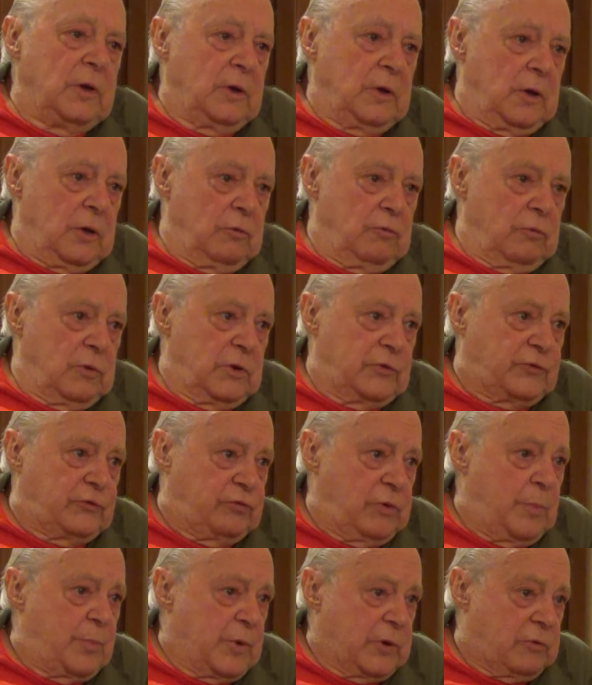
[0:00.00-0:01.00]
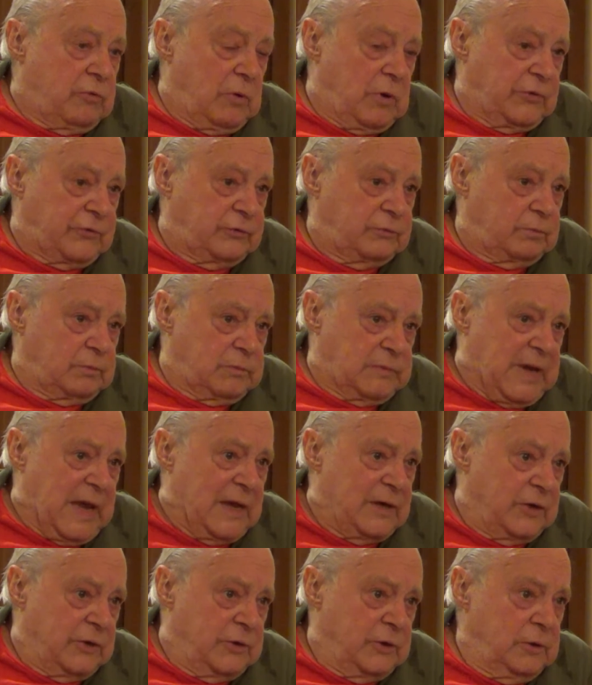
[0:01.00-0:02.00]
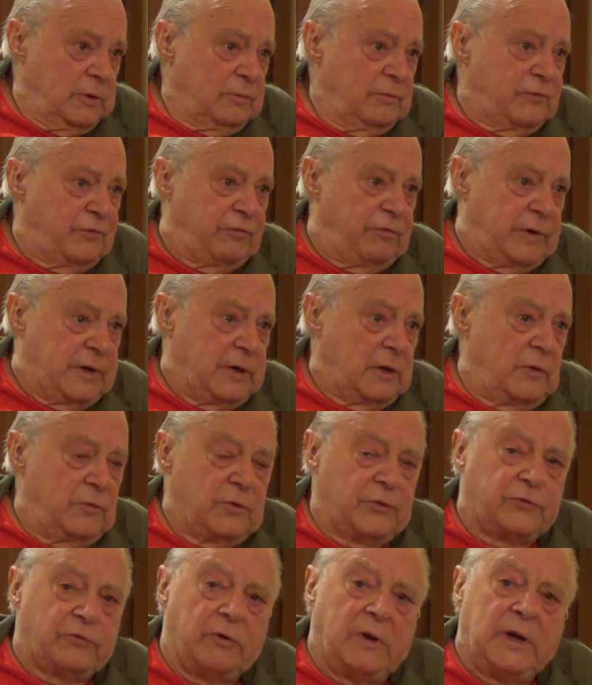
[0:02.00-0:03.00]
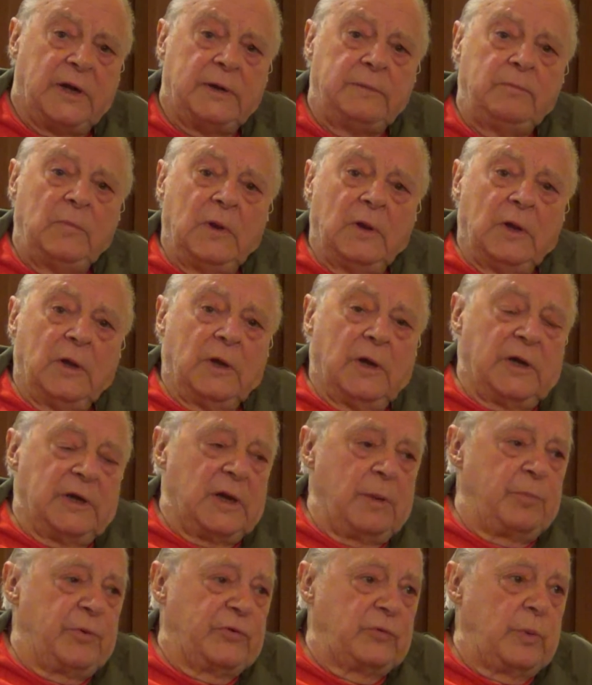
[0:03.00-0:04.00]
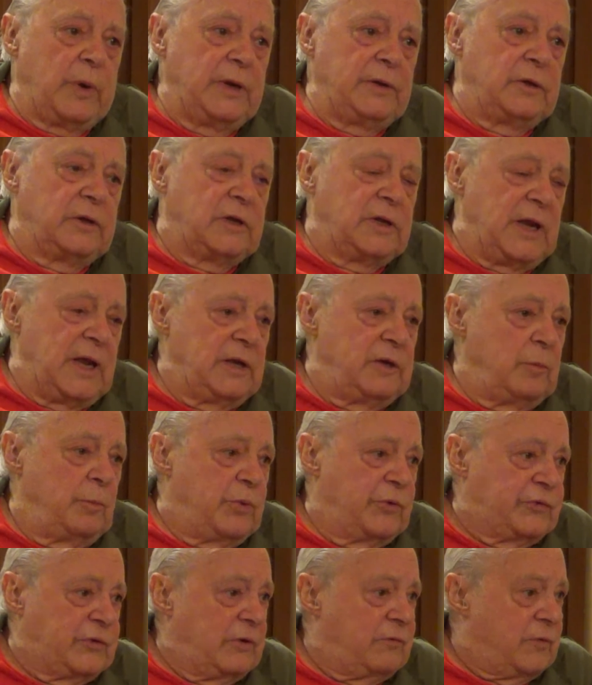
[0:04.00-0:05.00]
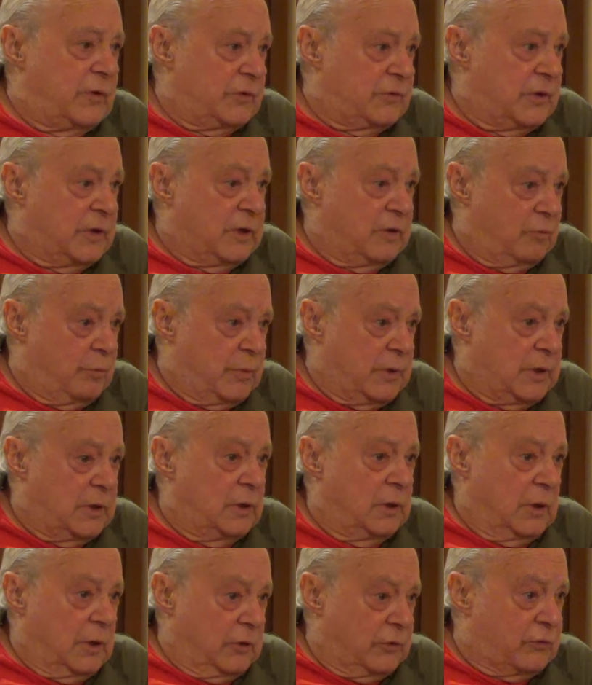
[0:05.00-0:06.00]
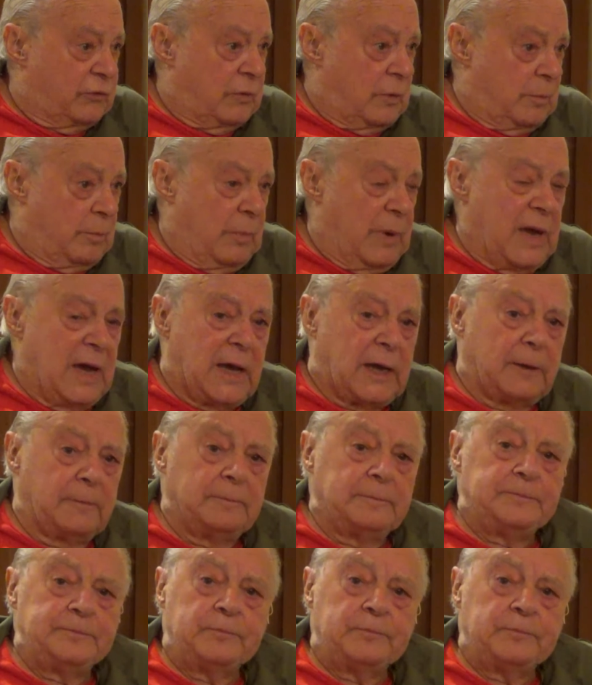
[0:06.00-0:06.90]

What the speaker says: a trip across Canada, free on the train, and I persuaded Canadian Pacific to give me a trip back.